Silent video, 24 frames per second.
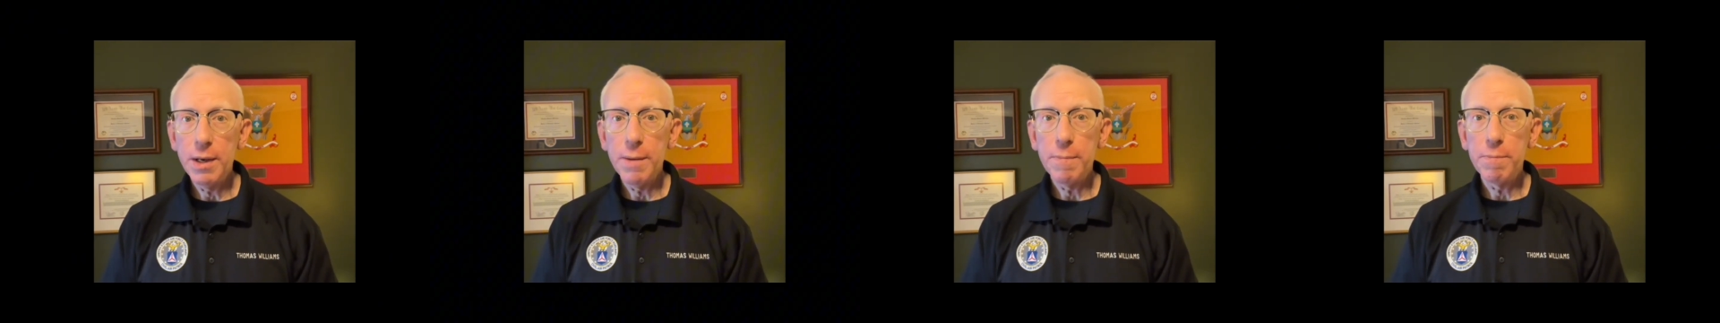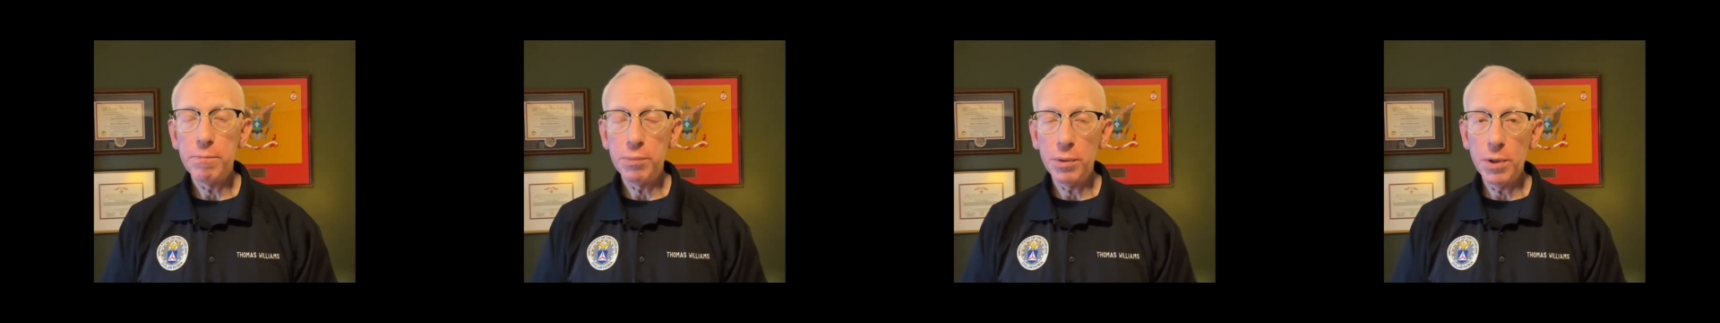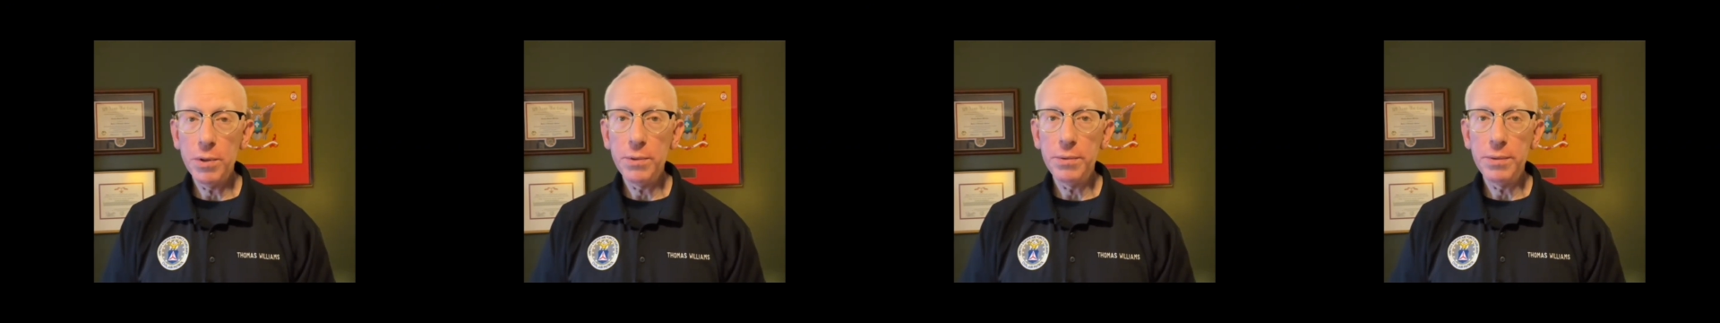
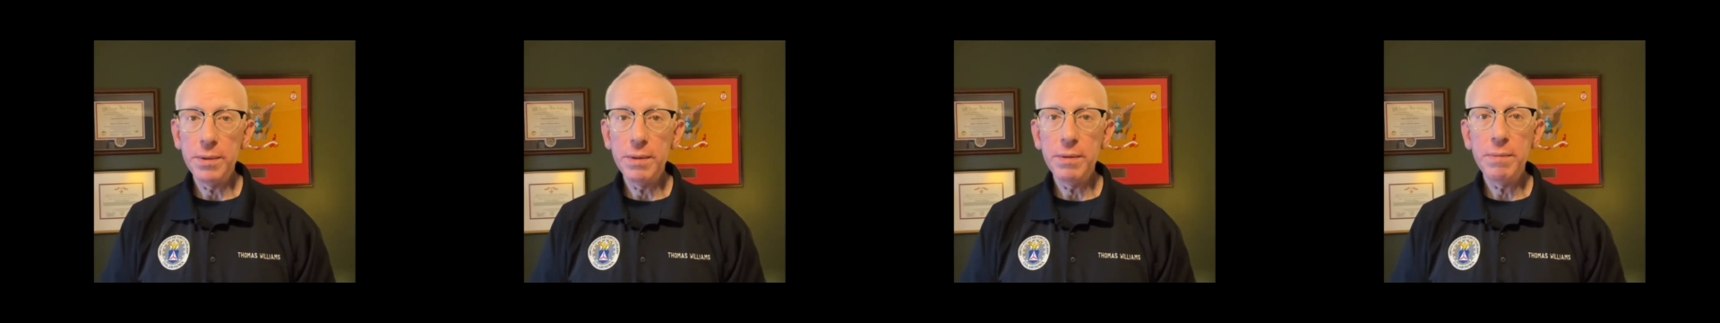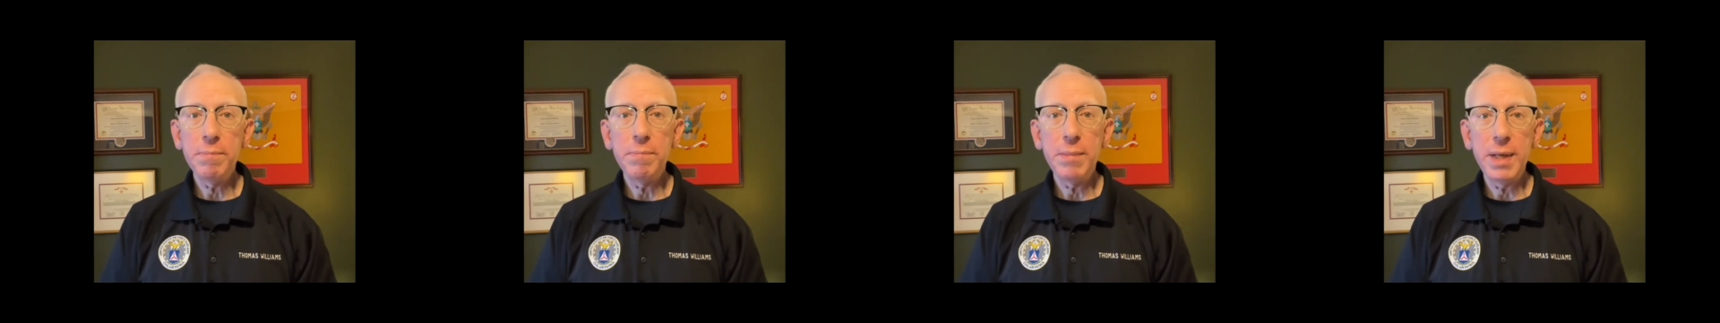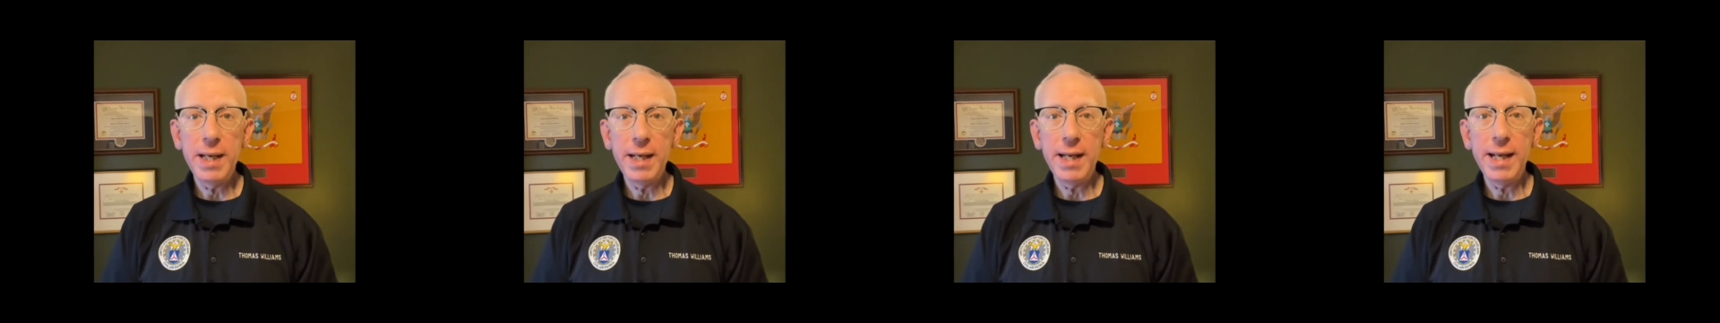Prudent
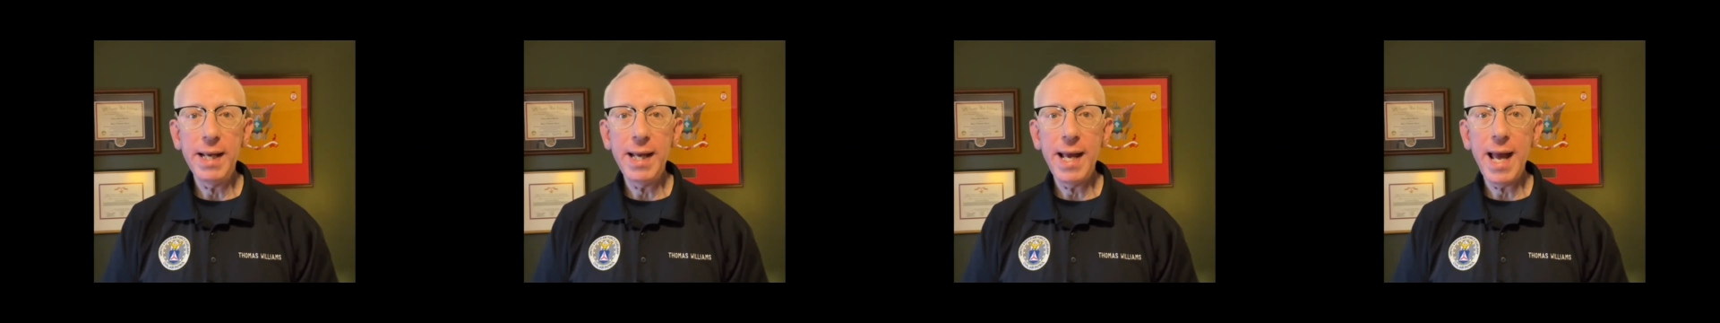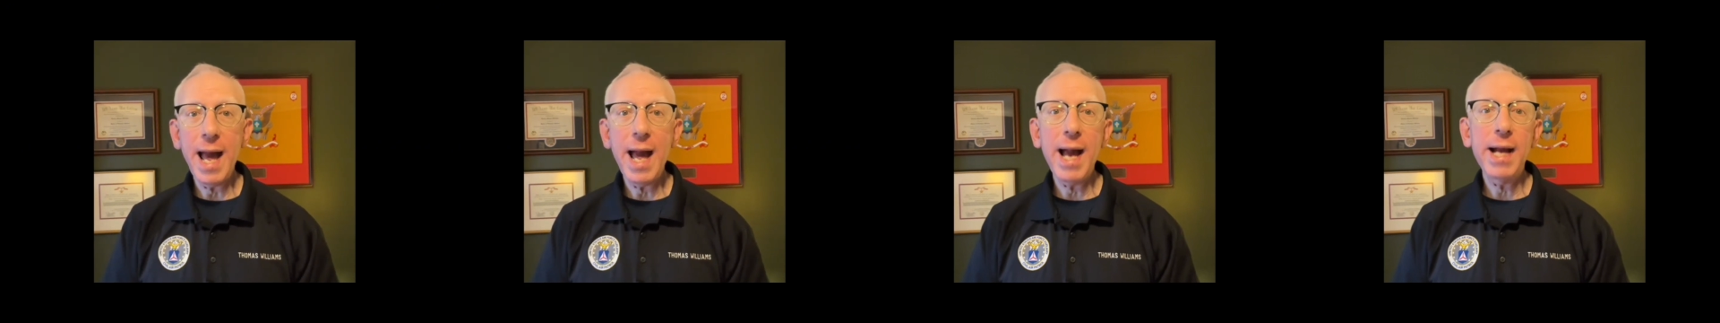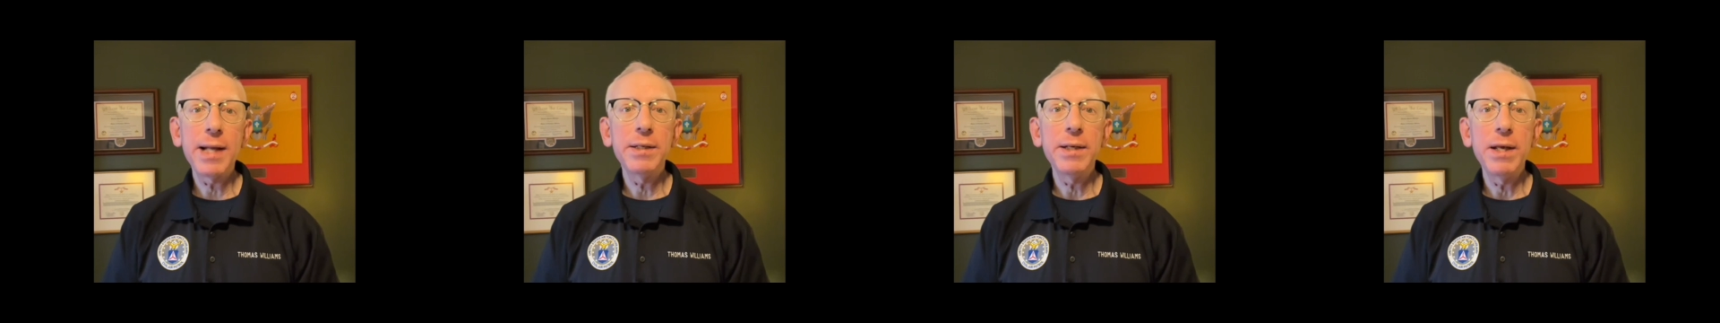meaning
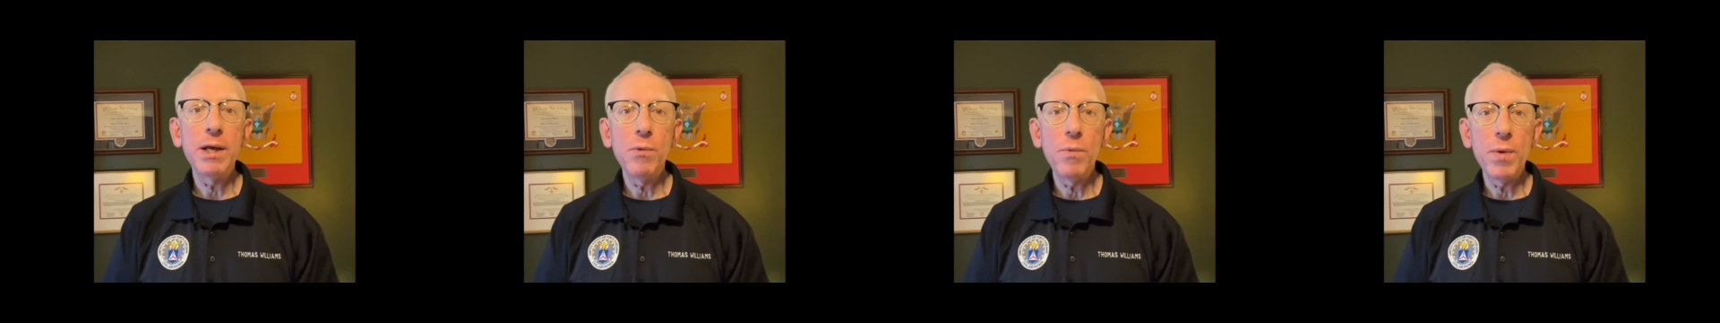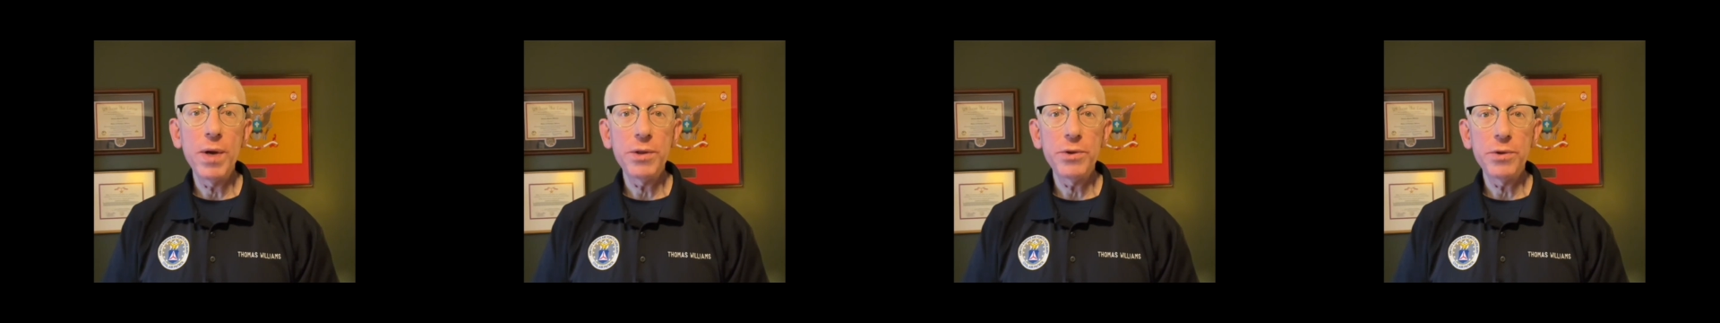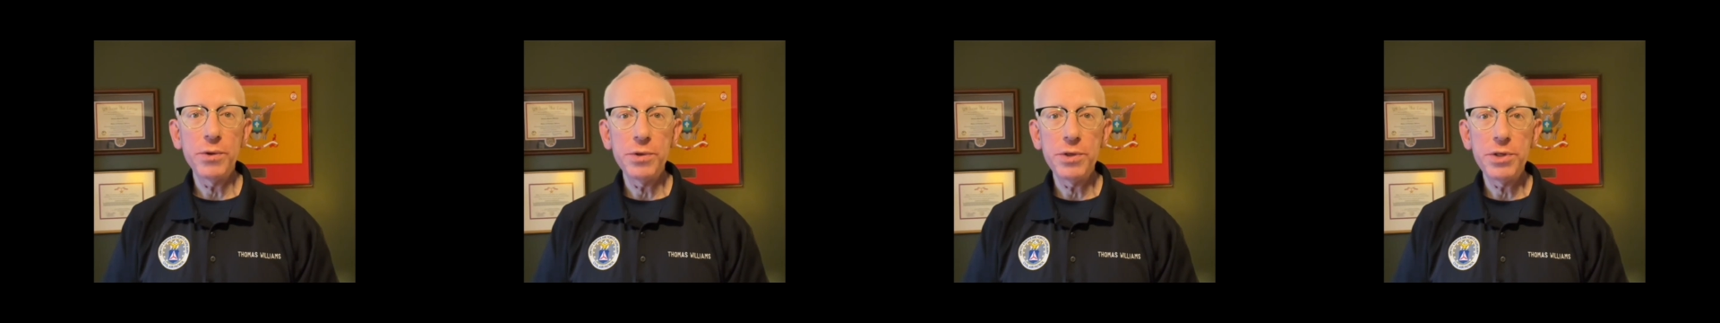acting
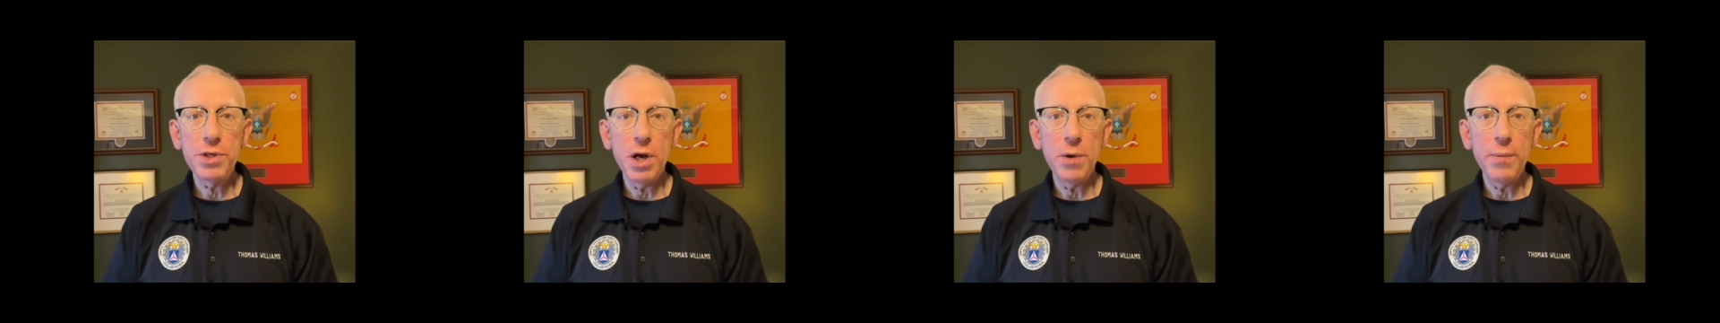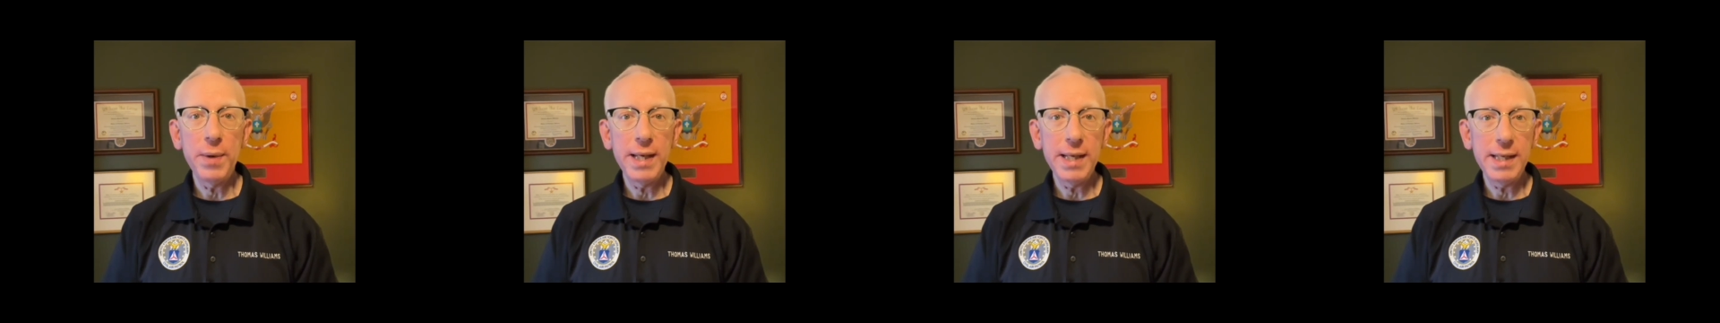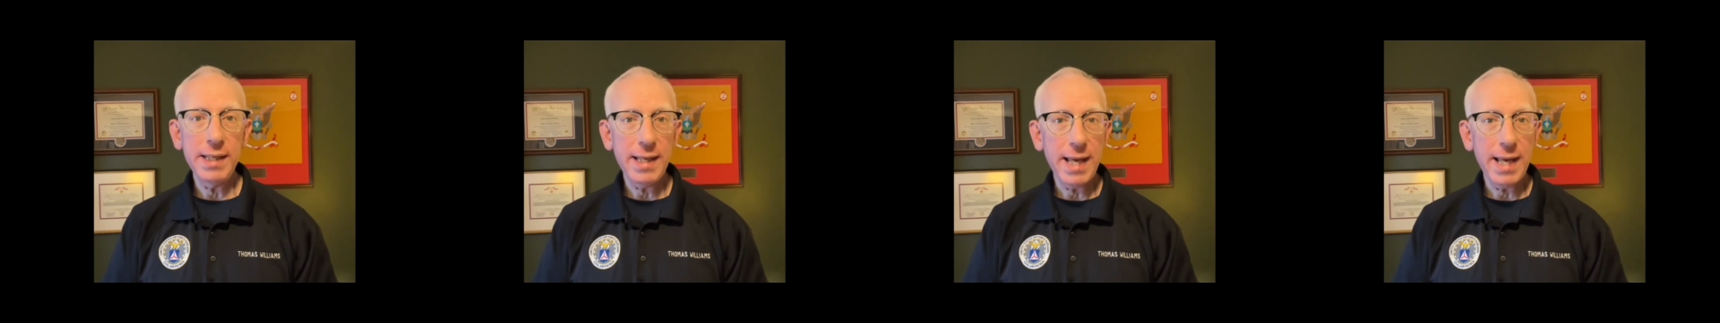with or showing